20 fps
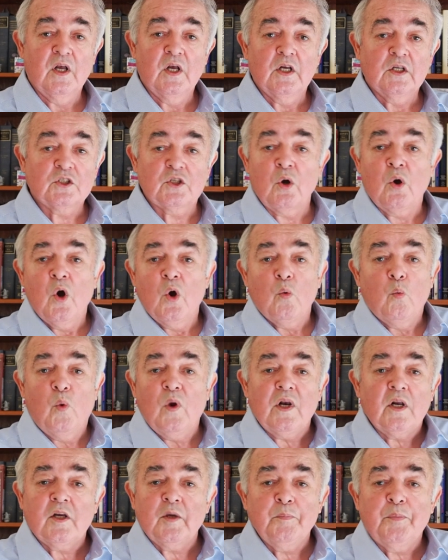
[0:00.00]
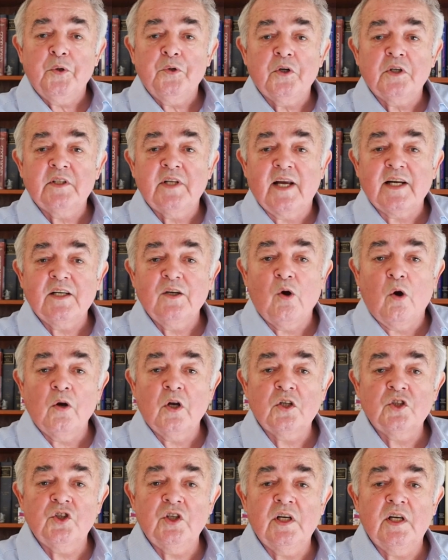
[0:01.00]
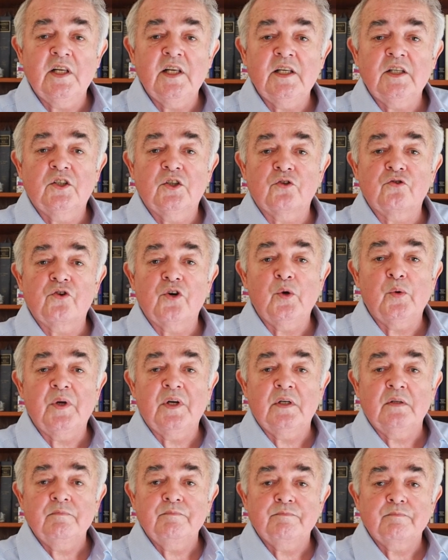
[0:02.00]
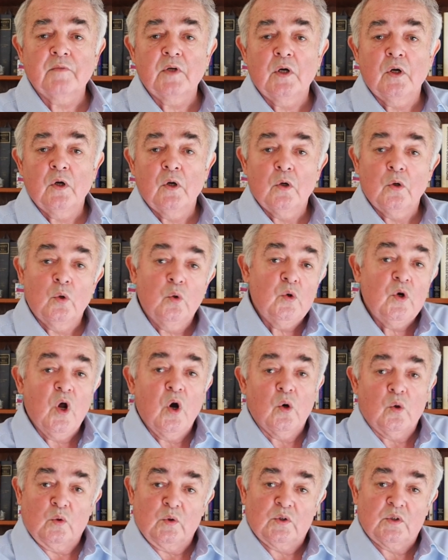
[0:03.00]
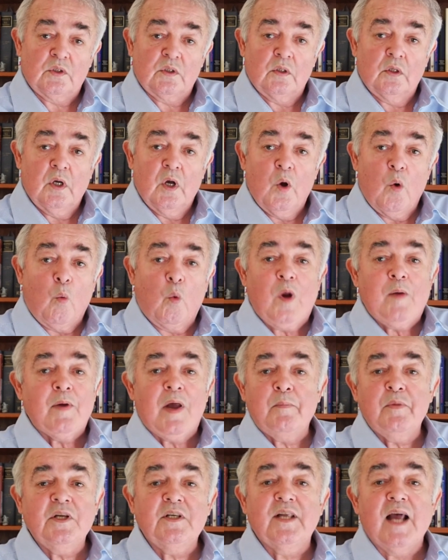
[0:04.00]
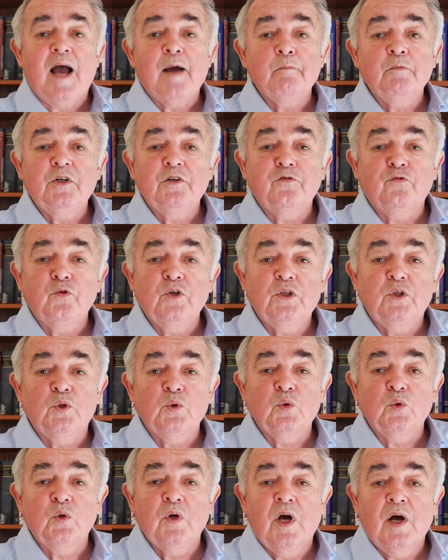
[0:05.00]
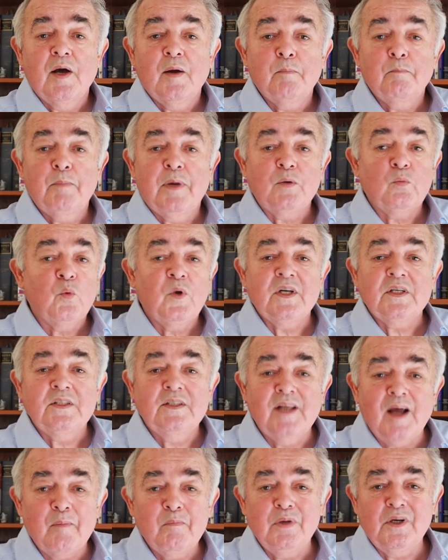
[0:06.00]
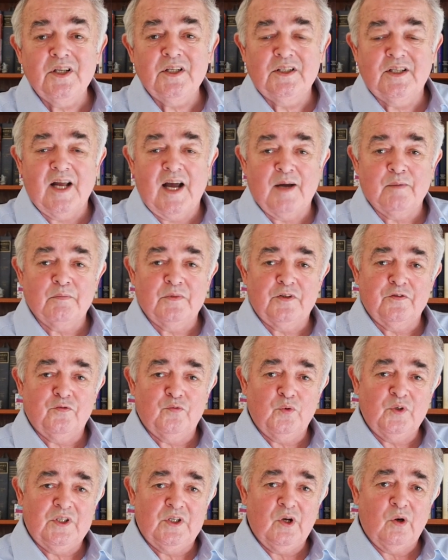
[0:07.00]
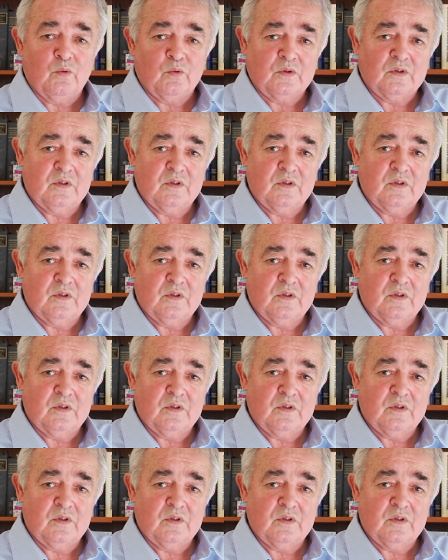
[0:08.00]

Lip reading: So, will computer technology lead to ruin? Who knows? We may be damned if we do, but we're doubly damned if we don't.